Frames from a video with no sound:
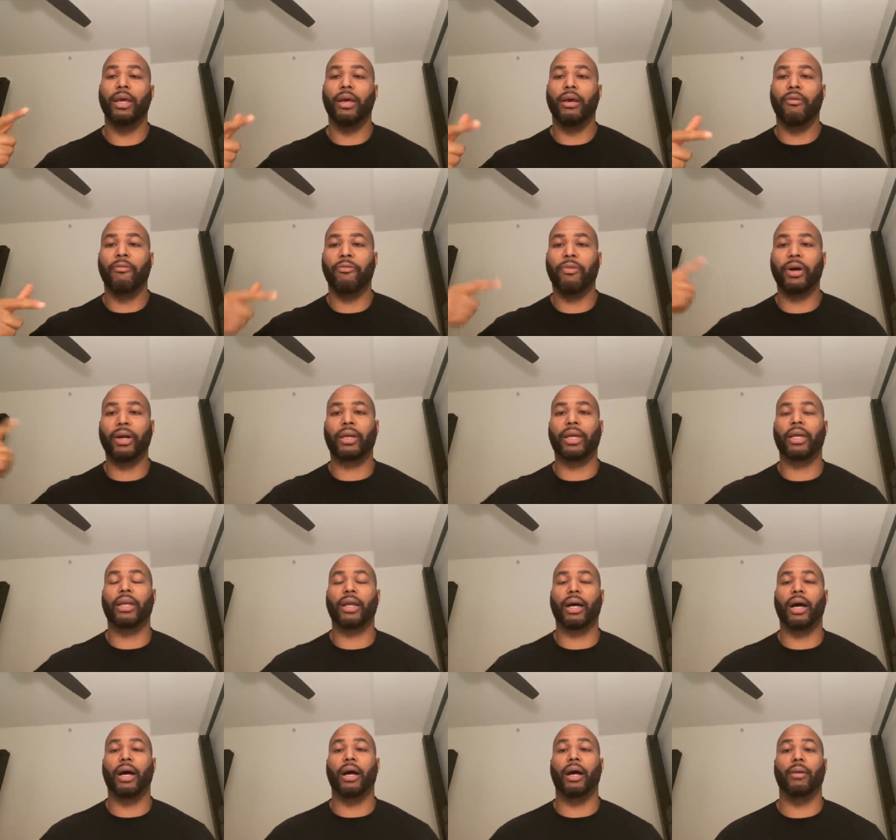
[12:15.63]
fucking
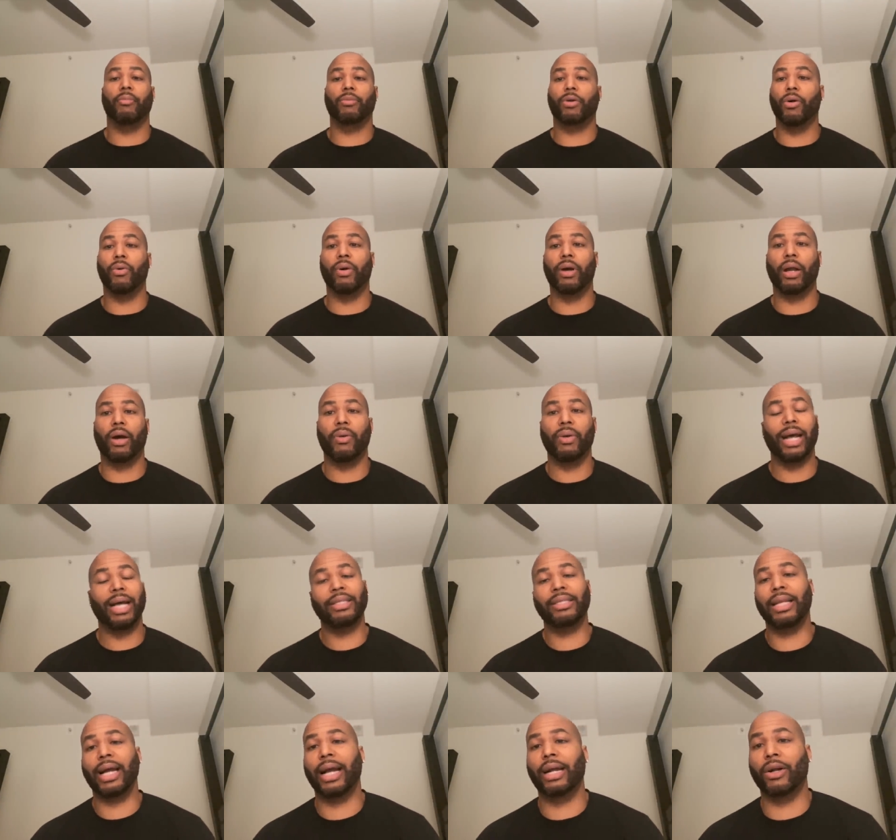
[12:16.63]
um, going on.
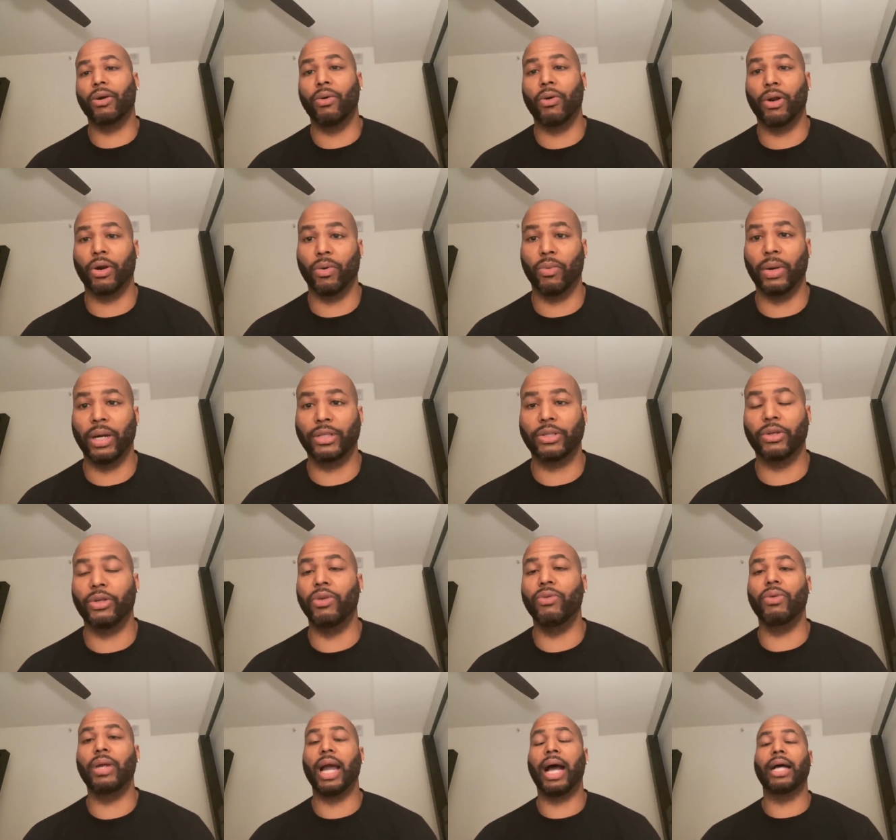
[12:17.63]
That's not going on well. So
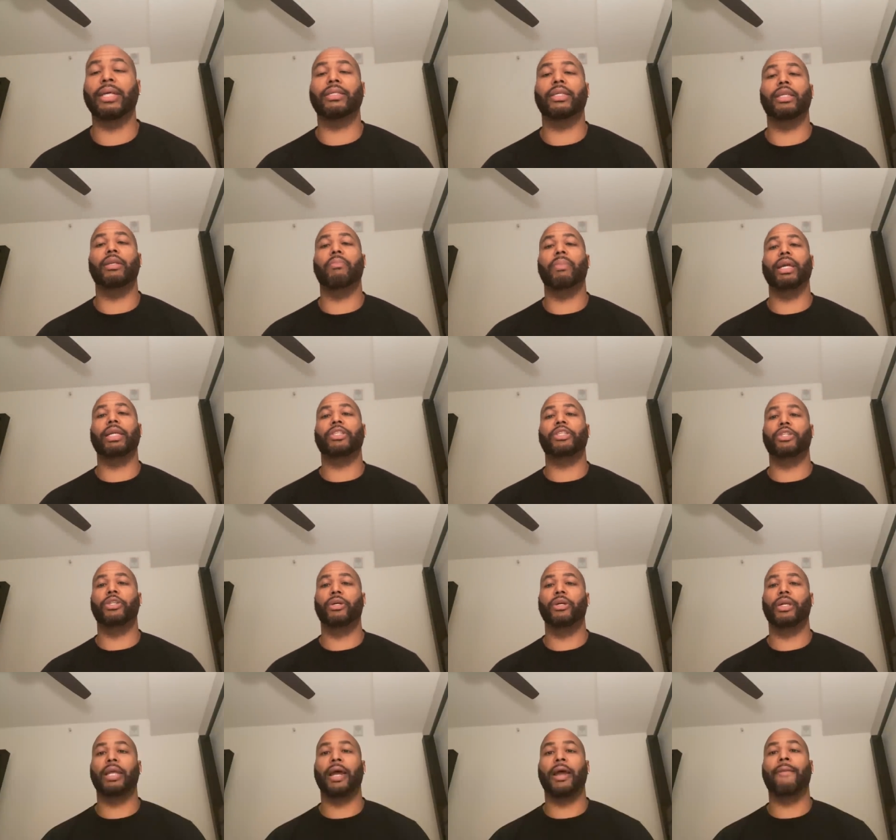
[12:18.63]
you guys need to make
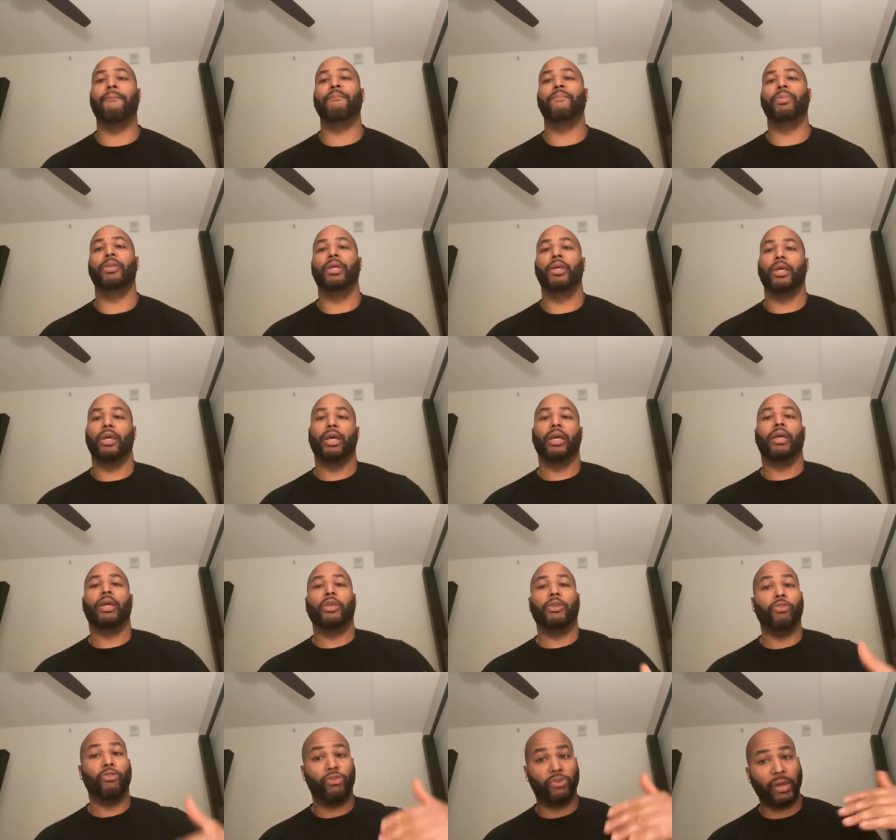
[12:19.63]
sure that
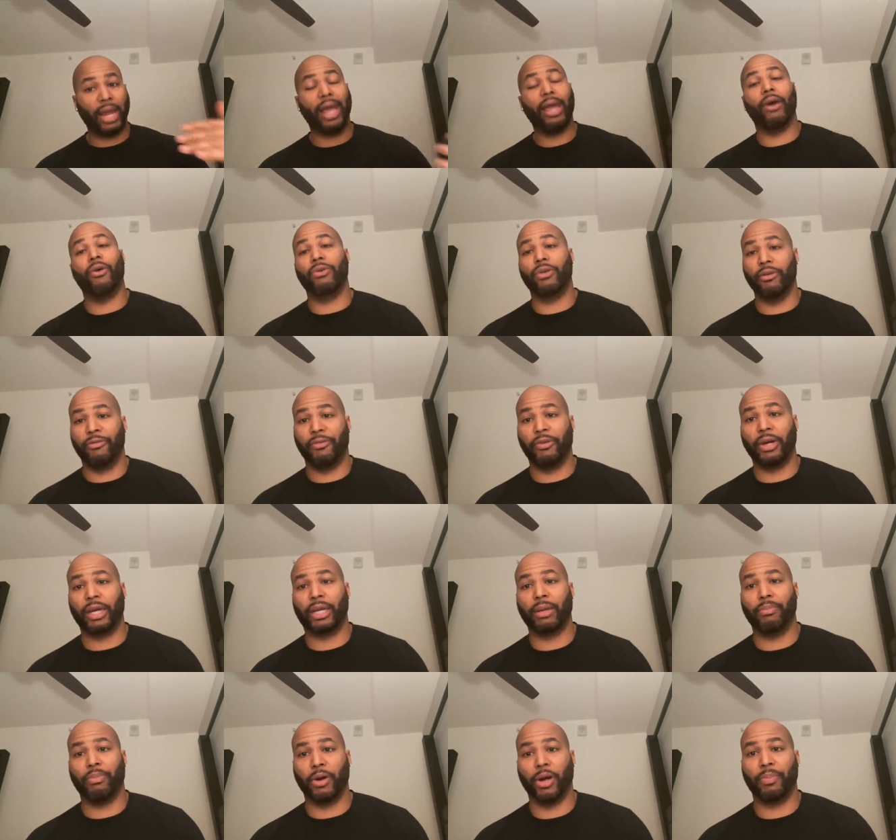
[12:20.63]
you stay on your
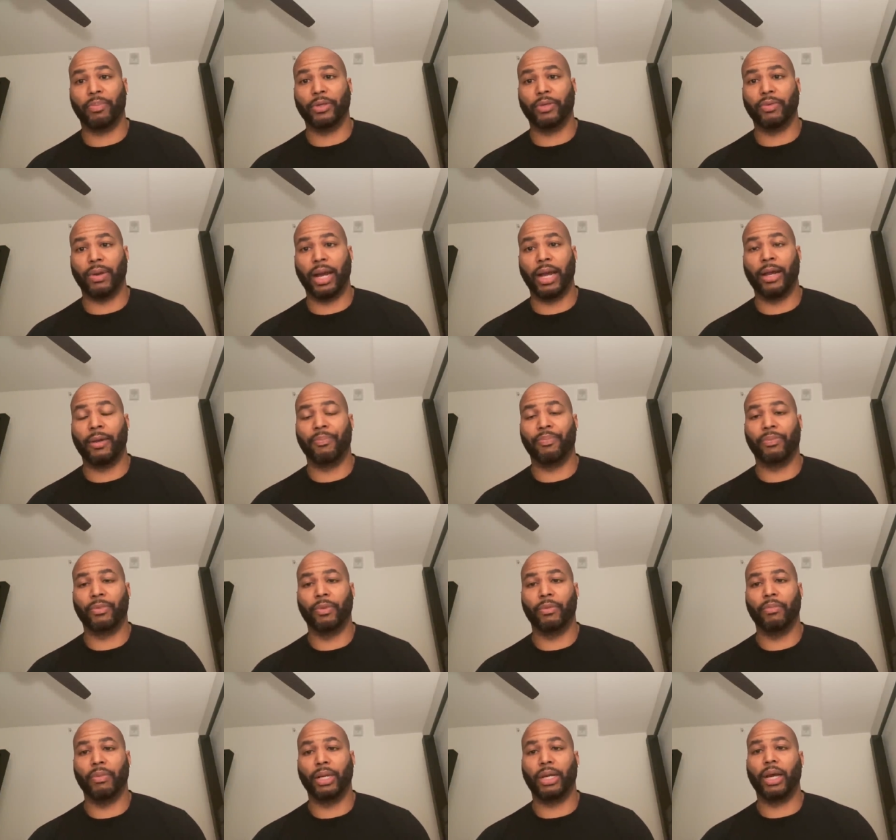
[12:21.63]
fucking purpose, right?
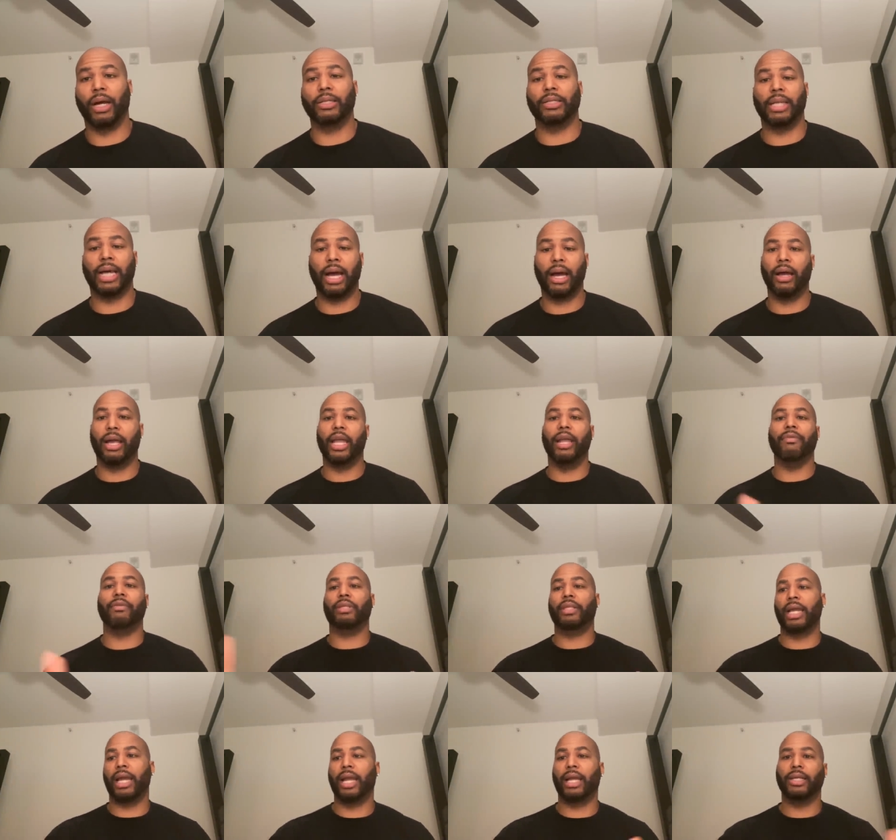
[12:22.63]
Because now
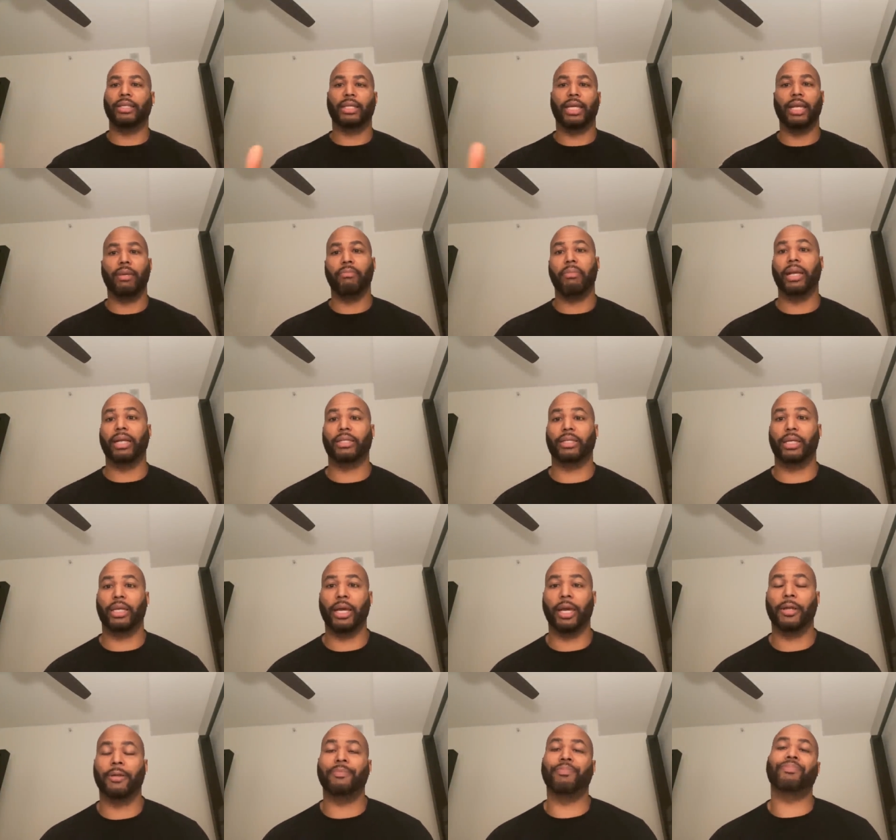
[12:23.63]
everything is getting mixed
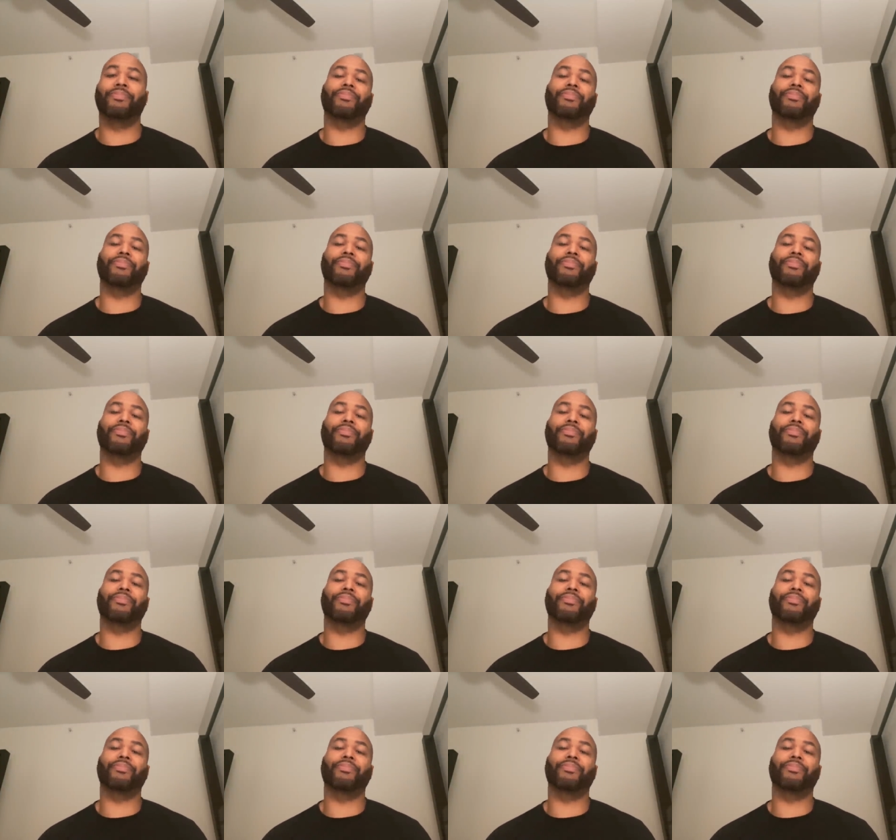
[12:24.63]
together.